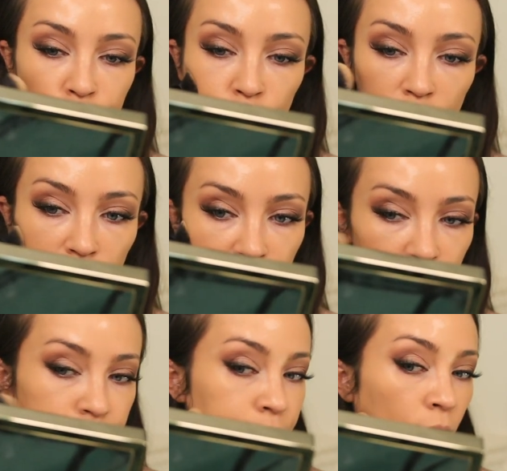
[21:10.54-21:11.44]

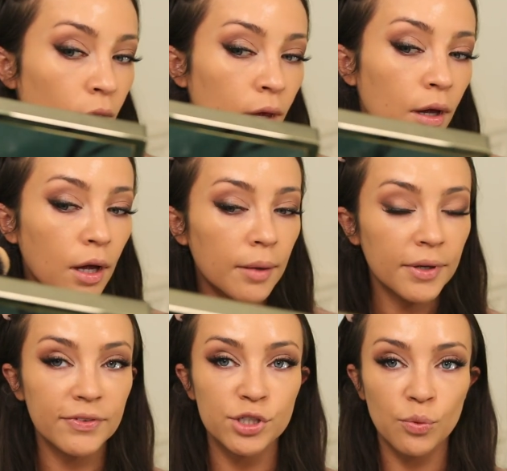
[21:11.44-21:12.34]
whatever. Um,
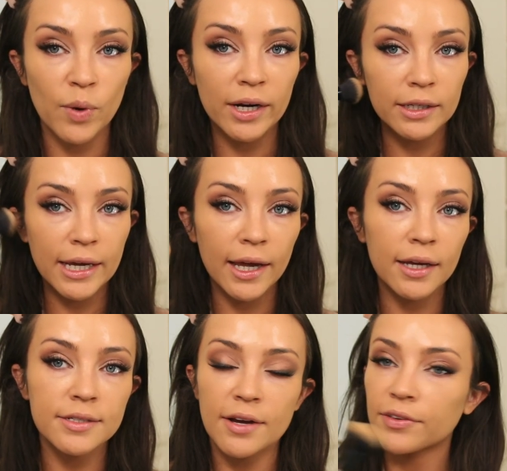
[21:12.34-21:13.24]
if it's your wedding
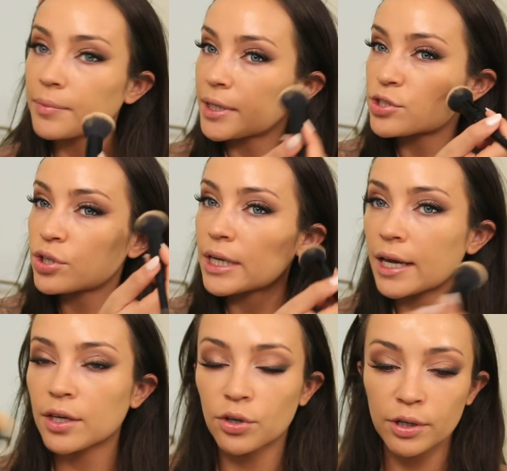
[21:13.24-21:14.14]
day, definitely make sure to
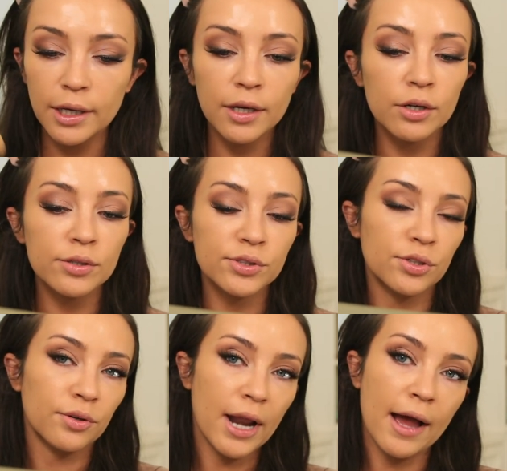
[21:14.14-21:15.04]
get your ears,
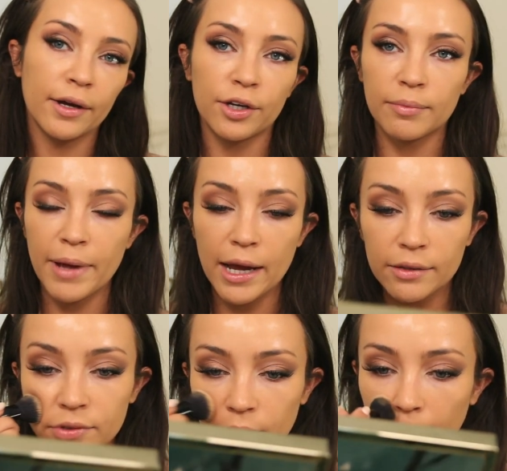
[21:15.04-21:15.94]
your neck, your back
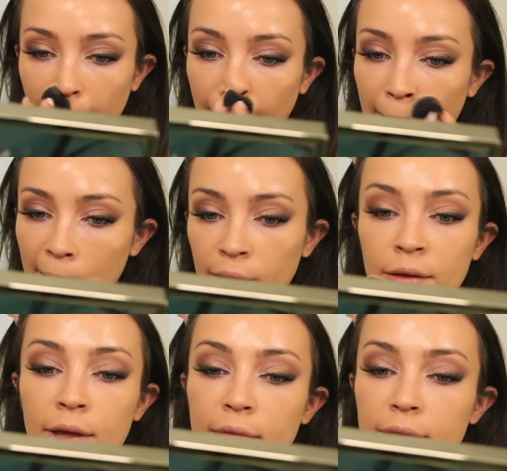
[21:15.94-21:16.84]
of your neck,
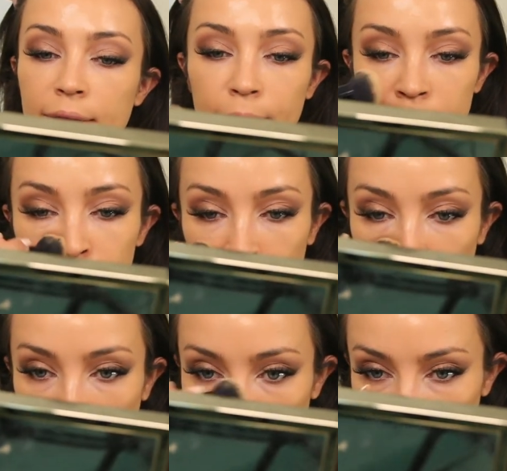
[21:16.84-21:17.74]
basically
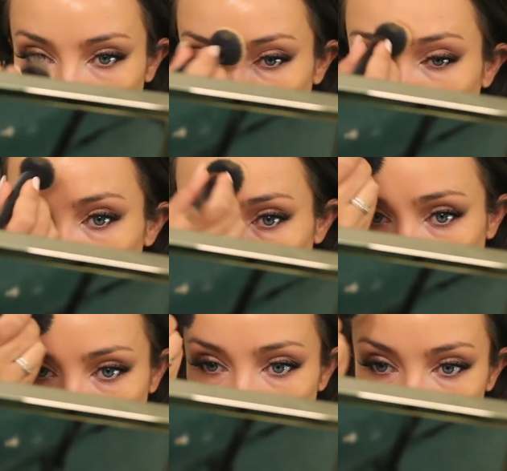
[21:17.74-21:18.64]
anywhere that you
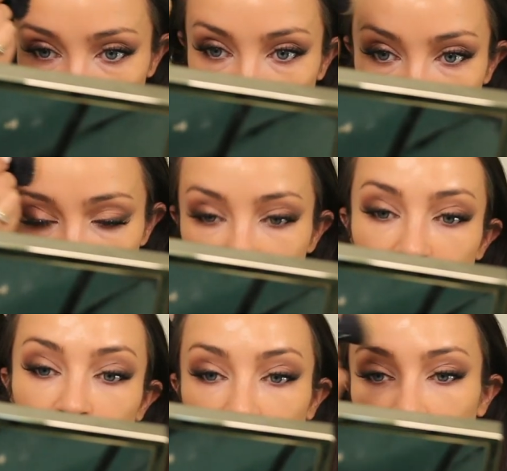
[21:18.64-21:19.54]
can actually
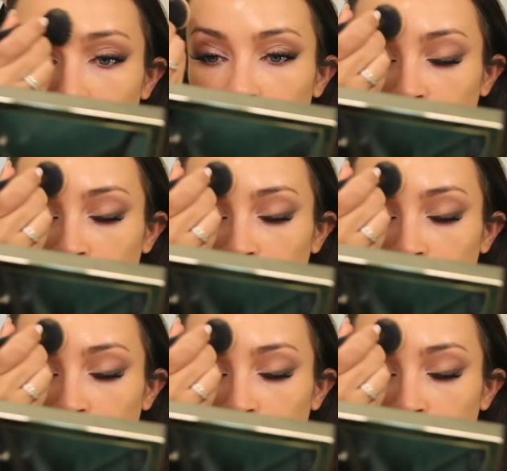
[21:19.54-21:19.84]
see,